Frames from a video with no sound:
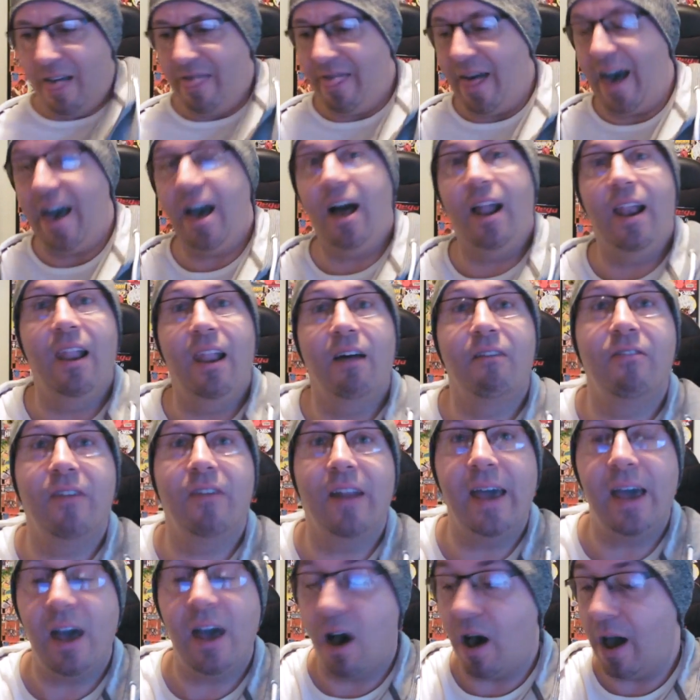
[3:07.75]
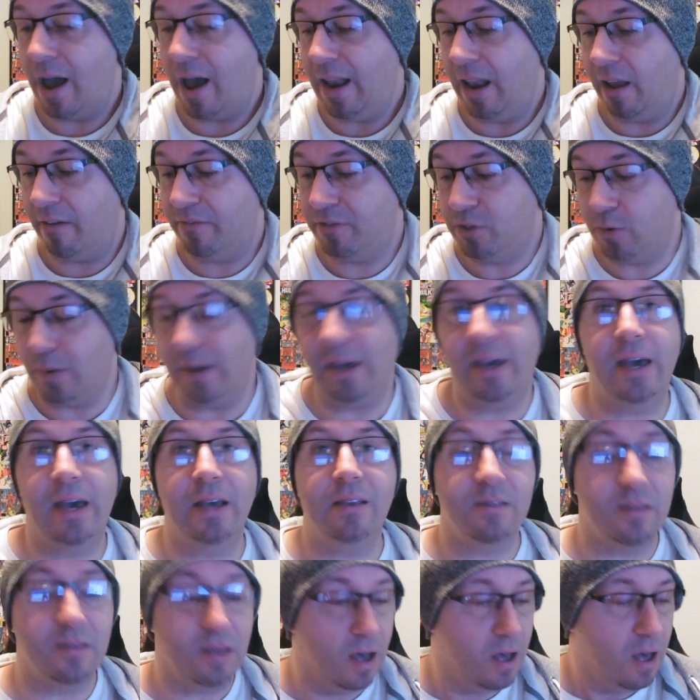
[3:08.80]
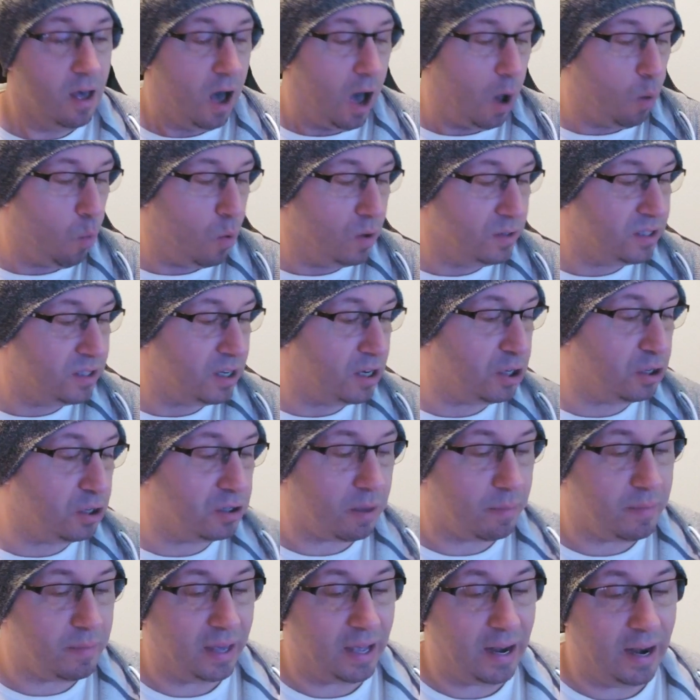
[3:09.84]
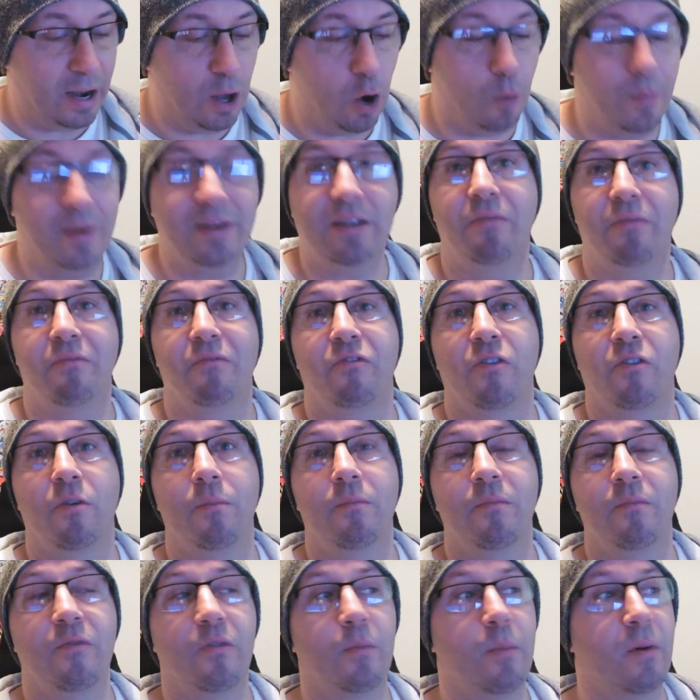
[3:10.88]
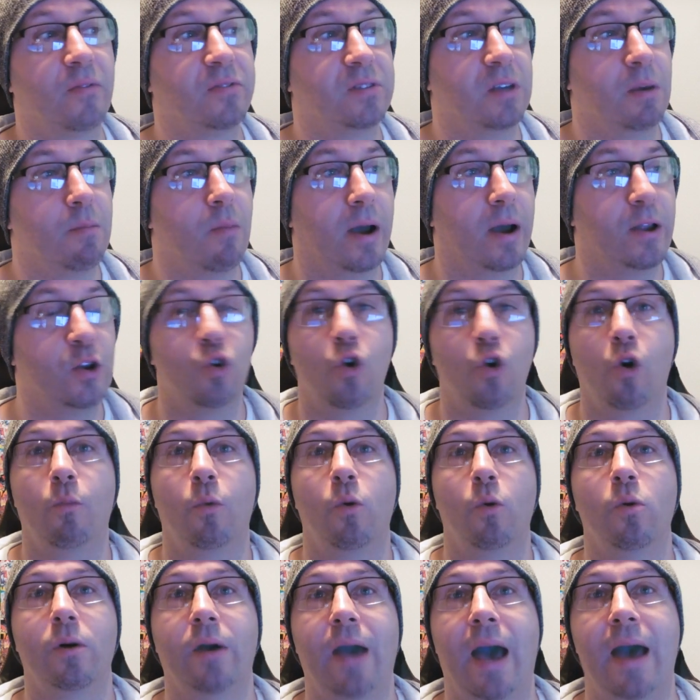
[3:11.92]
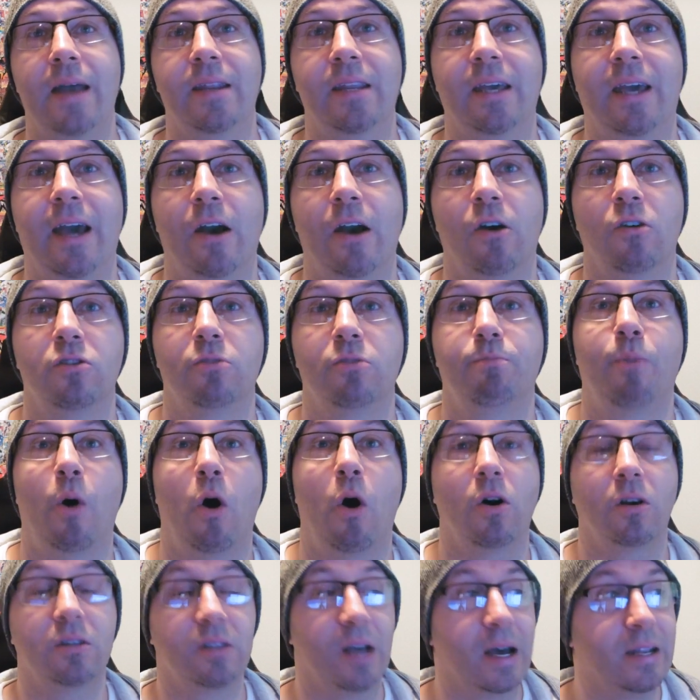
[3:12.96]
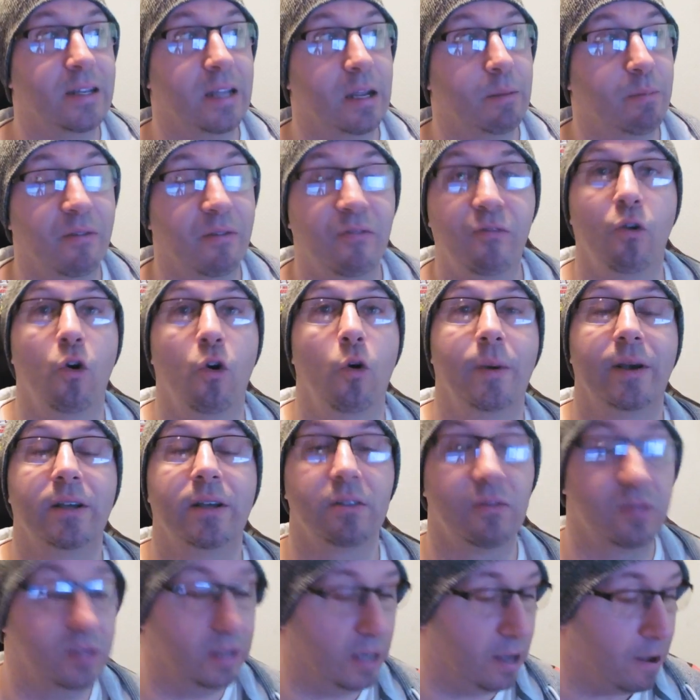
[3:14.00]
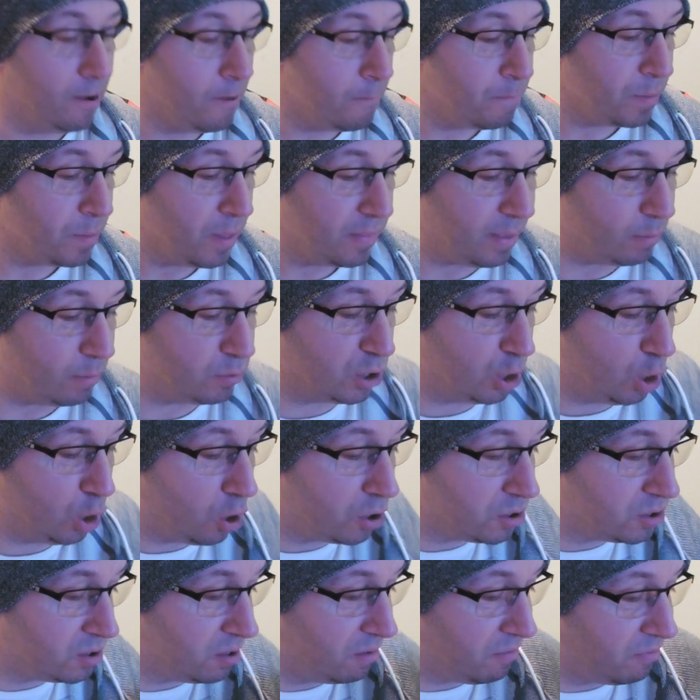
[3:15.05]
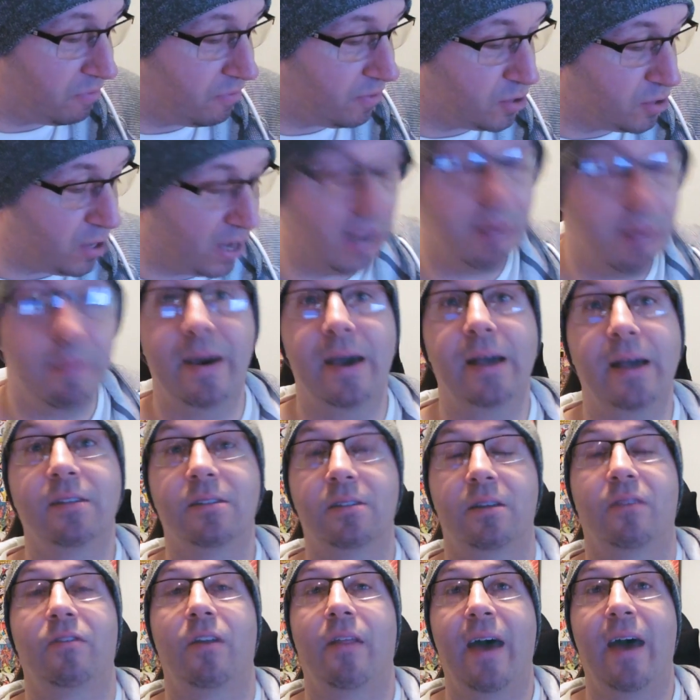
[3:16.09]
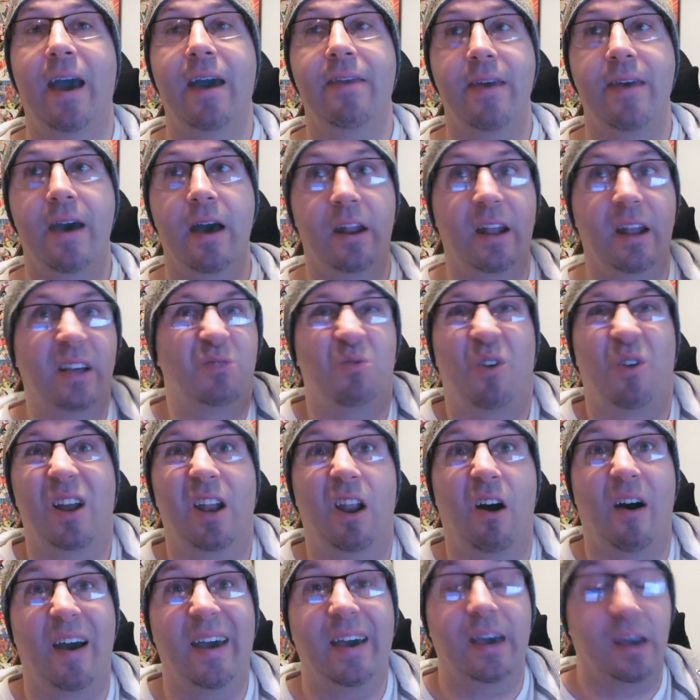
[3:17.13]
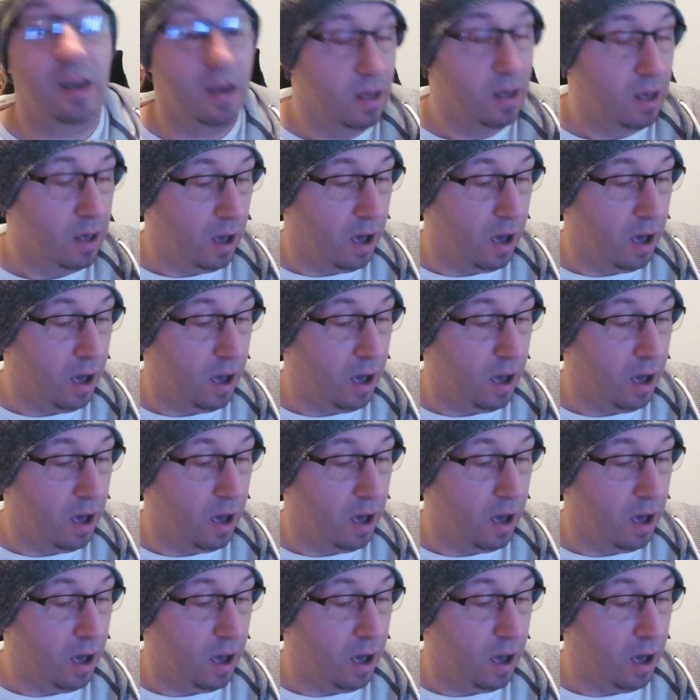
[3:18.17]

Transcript: They are lovely. I love Twinkies. I wanted to do something a little bit different from obviously my normal Candy Chaos box that I did before, because obviously there was a lots of jelly beans and stuff like that in there, and that's what I like.